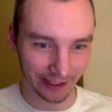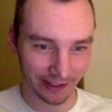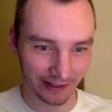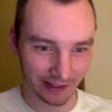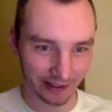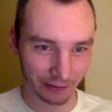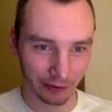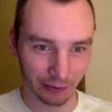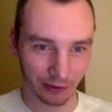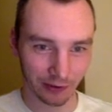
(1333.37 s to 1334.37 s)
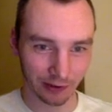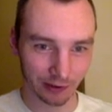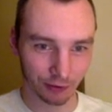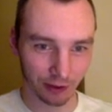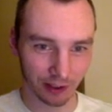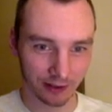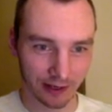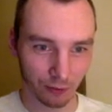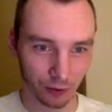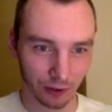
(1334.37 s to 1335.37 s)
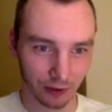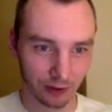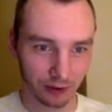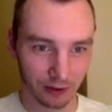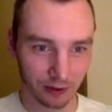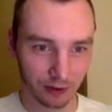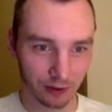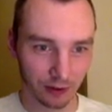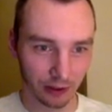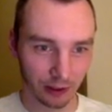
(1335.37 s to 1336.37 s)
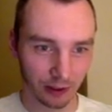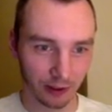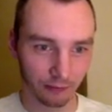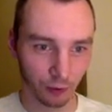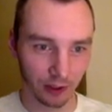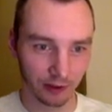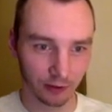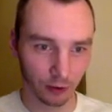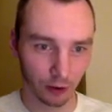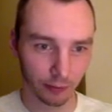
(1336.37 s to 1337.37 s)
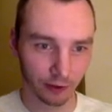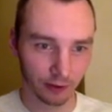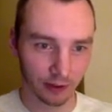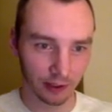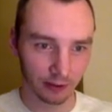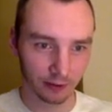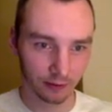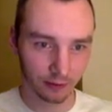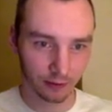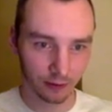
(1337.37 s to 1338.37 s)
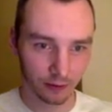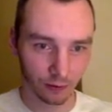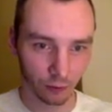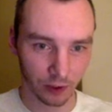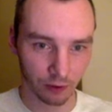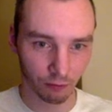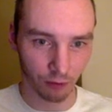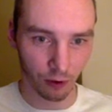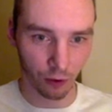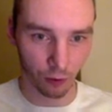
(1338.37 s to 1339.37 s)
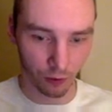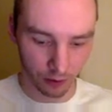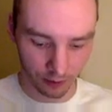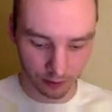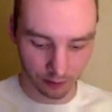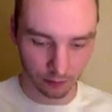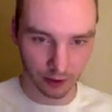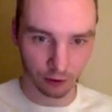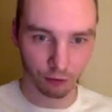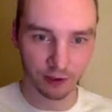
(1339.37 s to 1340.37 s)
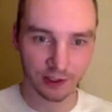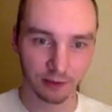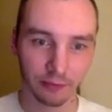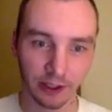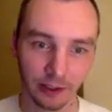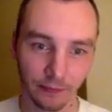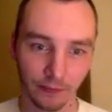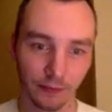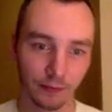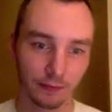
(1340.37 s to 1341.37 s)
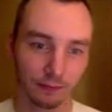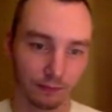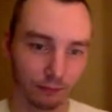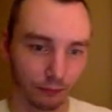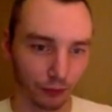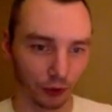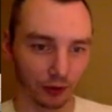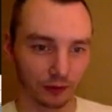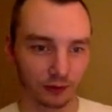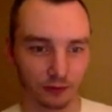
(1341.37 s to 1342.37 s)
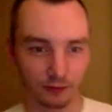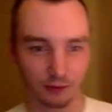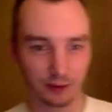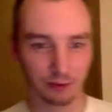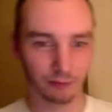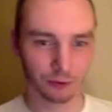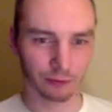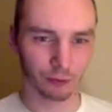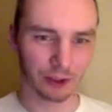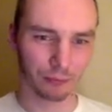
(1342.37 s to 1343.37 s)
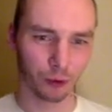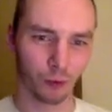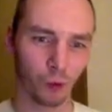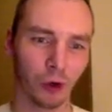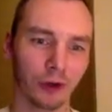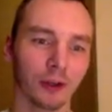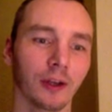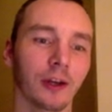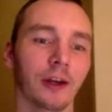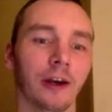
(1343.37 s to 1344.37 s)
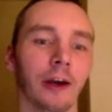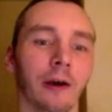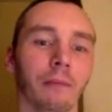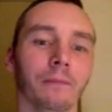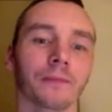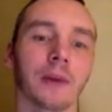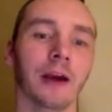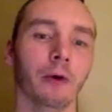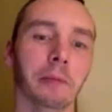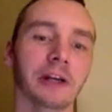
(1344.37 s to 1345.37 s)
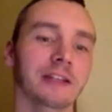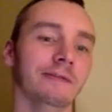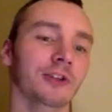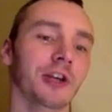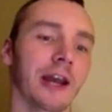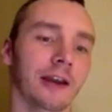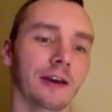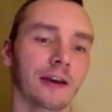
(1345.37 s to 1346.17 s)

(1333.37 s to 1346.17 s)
here, that thing where we used to shrink, now we'll, if we eat a glob, then we grow, we increase it by I think more like 0.1. And we might even check